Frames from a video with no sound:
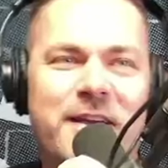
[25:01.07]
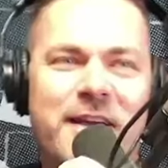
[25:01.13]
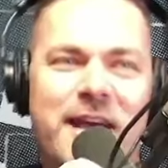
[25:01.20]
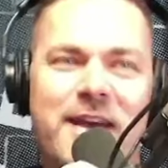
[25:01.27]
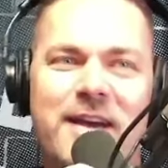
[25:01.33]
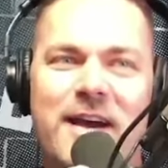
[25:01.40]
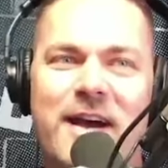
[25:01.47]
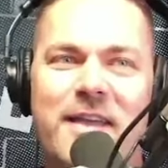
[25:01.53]

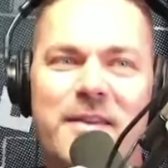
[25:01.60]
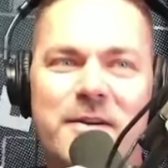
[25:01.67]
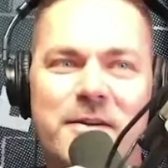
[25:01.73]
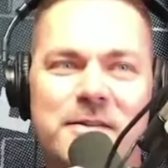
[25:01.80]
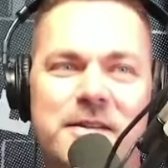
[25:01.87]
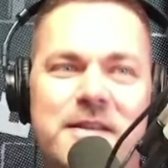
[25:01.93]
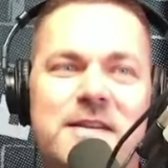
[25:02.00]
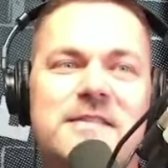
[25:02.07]
gate guy, though.
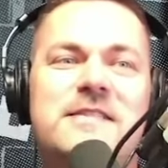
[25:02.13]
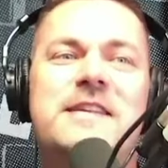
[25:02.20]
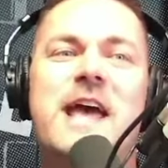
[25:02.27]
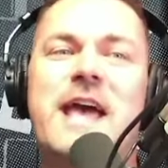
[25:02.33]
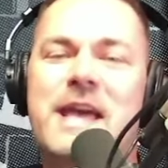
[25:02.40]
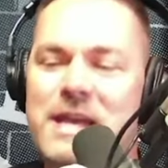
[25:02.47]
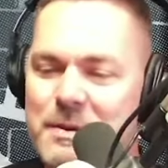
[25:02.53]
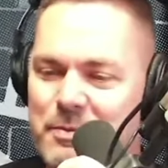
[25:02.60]
To this
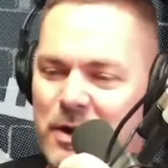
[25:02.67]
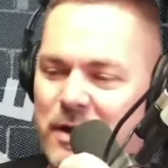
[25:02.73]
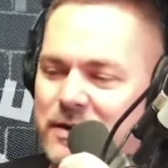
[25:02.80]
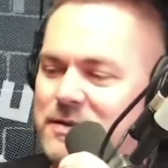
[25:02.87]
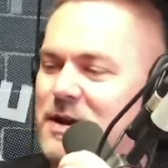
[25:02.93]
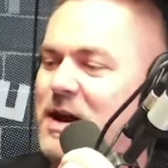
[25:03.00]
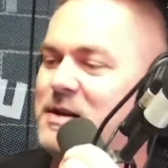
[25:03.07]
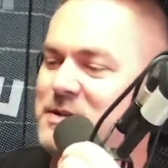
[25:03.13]
day, he probably
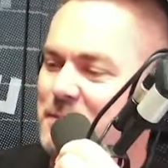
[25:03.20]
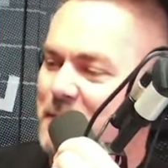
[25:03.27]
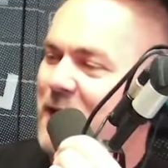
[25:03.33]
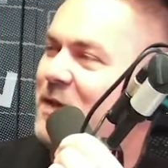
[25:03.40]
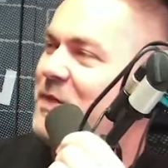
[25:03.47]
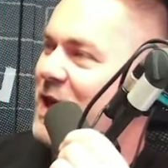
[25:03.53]
talks about that. That's his number